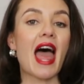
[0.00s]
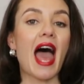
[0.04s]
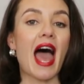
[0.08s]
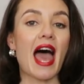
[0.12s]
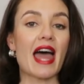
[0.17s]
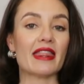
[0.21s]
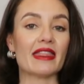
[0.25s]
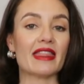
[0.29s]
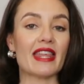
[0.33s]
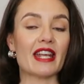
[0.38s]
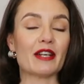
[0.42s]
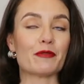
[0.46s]

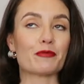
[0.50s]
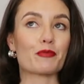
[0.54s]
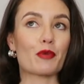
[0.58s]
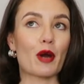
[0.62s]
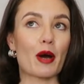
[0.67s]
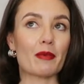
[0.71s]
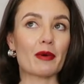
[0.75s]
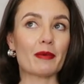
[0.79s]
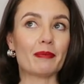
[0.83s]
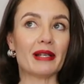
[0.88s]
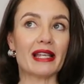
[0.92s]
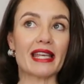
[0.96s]
and then
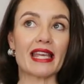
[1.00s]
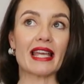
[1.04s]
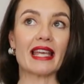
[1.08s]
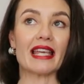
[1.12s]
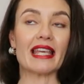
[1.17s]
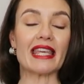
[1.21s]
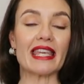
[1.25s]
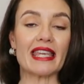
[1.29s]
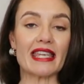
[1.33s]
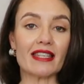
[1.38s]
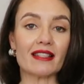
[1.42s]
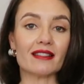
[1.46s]
probably
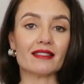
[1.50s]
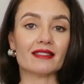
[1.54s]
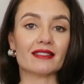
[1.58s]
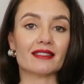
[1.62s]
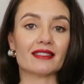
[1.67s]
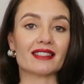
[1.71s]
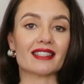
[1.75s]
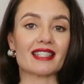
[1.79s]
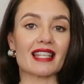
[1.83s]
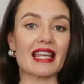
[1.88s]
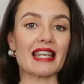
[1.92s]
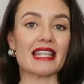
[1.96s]
a
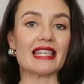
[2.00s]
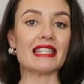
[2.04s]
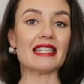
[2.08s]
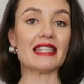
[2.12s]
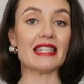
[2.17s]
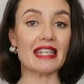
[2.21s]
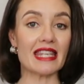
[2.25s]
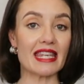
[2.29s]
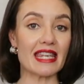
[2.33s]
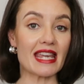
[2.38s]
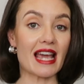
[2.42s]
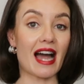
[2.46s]
heeled
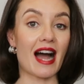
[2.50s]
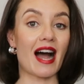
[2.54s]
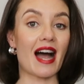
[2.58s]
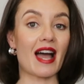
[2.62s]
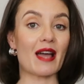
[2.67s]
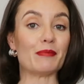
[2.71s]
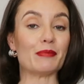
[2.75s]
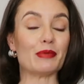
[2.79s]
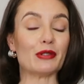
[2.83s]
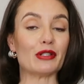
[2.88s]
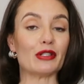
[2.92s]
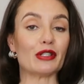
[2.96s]

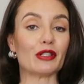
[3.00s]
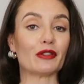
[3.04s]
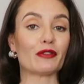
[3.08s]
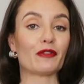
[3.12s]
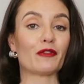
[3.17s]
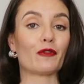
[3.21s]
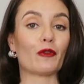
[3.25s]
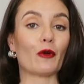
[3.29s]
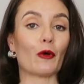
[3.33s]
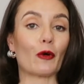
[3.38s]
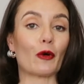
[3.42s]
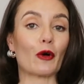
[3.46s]
knee-high boot
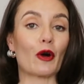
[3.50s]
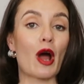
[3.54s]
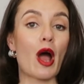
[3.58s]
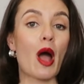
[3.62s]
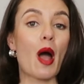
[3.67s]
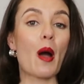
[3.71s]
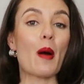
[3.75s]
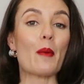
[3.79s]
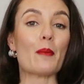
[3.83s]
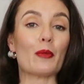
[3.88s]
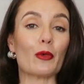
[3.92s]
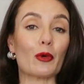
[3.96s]
for
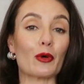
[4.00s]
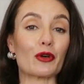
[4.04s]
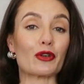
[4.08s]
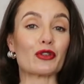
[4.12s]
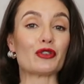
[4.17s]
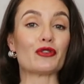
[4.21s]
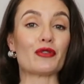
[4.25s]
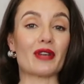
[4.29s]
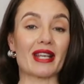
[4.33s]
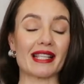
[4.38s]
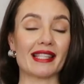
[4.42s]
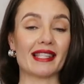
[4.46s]
more
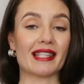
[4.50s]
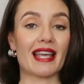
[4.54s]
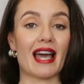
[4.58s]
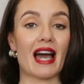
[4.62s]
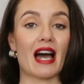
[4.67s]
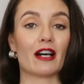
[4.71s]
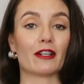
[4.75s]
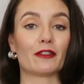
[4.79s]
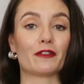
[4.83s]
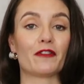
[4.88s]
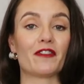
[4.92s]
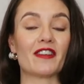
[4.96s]
dressy
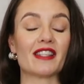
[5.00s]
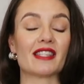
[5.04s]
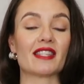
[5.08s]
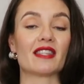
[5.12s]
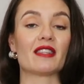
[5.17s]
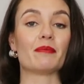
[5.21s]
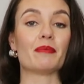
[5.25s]
outfits.